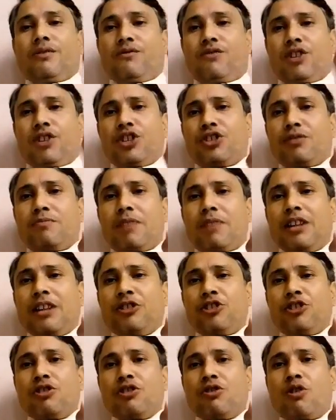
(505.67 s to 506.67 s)
First
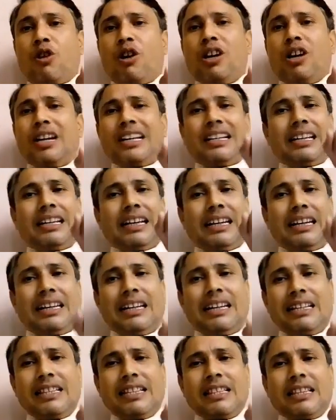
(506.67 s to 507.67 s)
branch is called
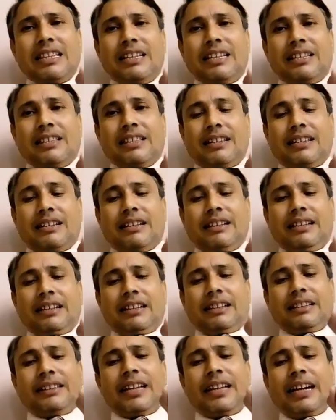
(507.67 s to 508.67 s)
legislature,
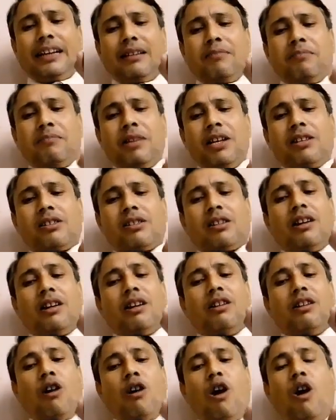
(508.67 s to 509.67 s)
that makes
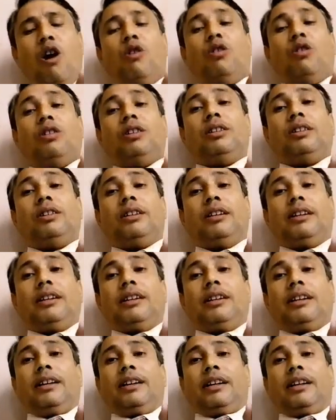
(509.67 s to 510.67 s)
a law,
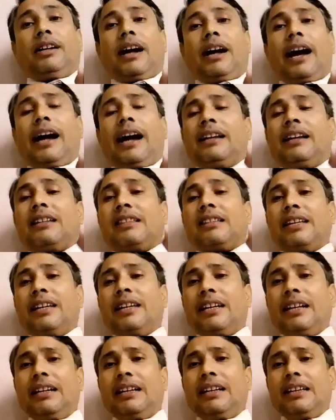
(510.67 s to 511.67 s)
and
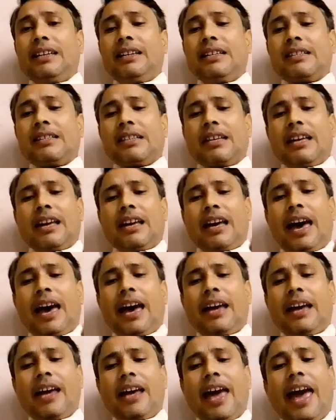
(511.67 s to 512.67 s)
second is
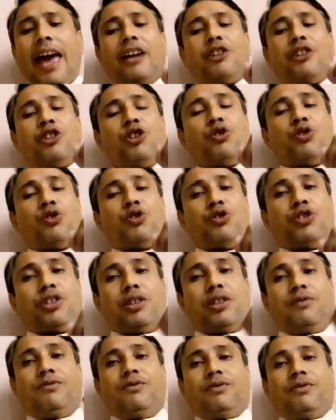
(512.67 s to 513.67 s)
an
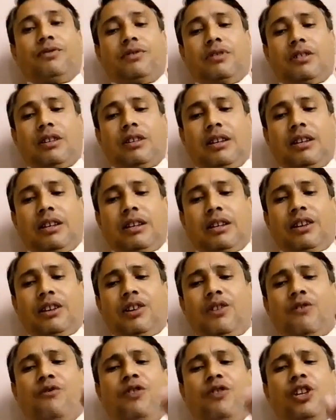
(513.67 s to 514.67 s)
executive
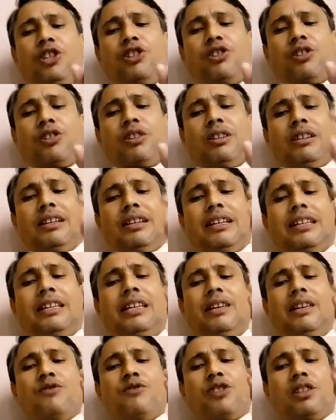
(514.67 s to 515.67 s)
which
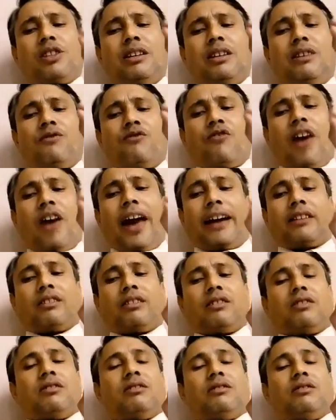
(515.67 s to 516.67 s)
gives
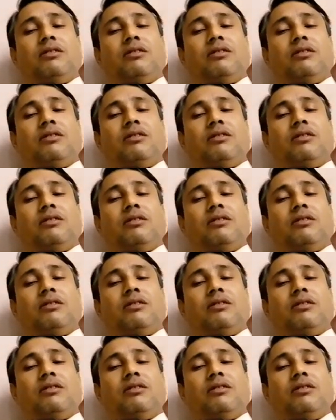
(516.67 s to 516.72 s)
effect.